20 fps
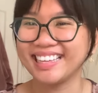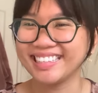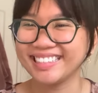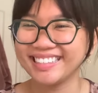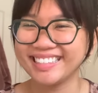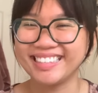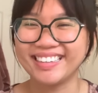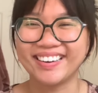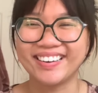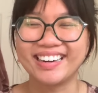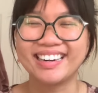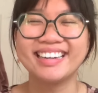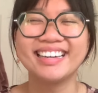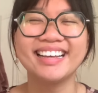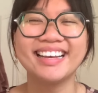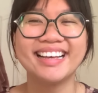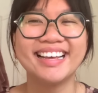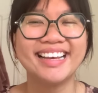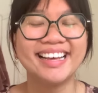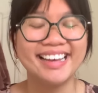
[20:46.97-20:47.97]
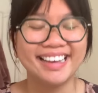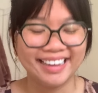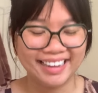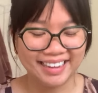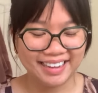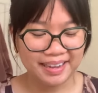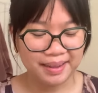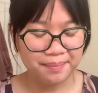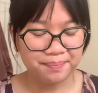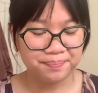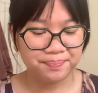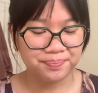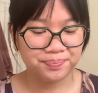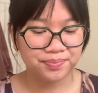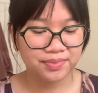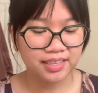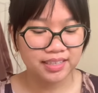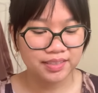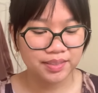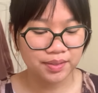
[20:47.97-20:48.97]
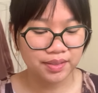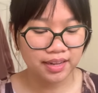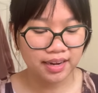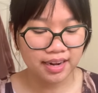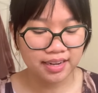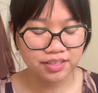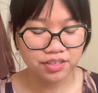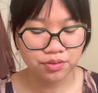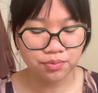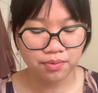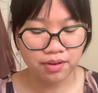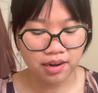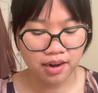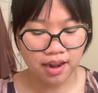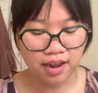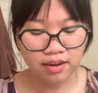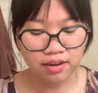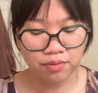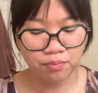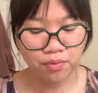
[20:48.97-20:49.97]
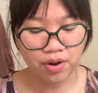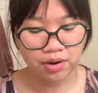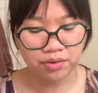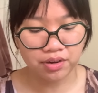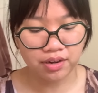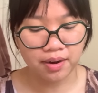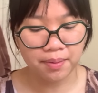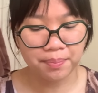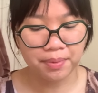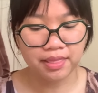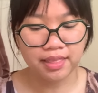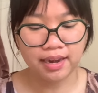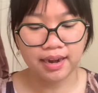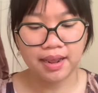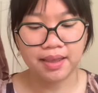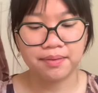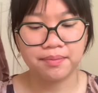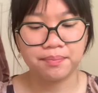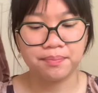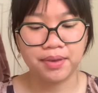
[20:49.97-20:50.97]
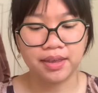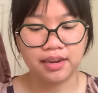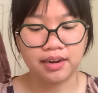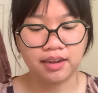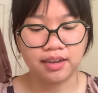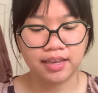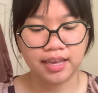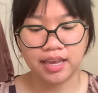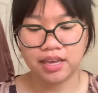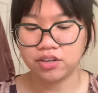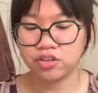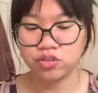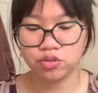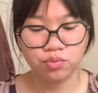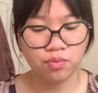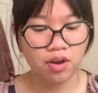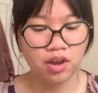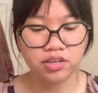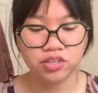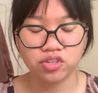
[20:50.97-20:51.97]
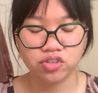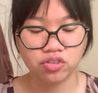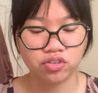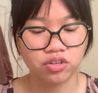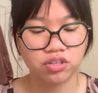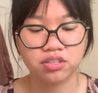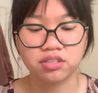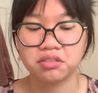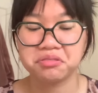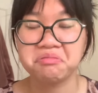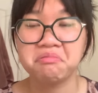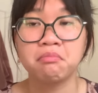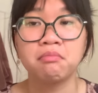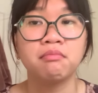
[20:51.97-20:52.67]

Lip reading: yarn. So then I just went ahead and wound it up, and then I made a gauge swatch, just